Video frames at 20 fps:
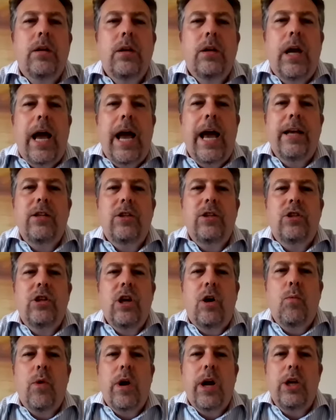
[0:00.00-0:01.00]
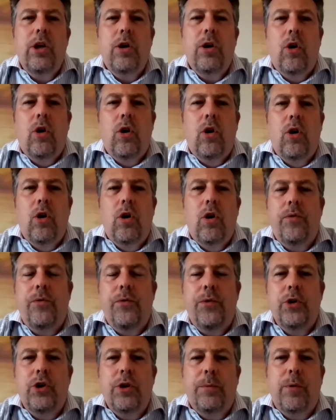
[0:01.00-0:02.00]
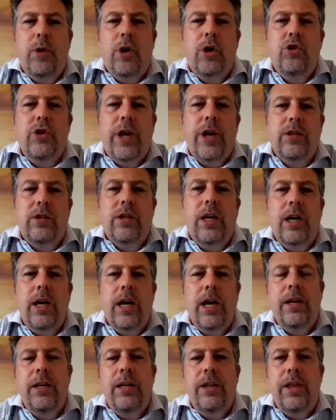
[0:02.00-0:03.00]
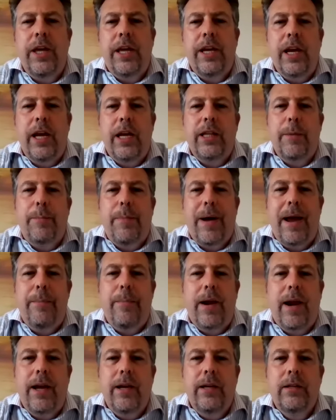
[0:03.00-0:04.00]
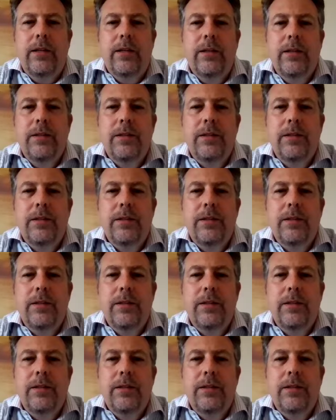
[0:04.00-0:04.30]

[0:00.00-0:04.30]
Yeah. And so, what are your future projects? Anything in the pipeline?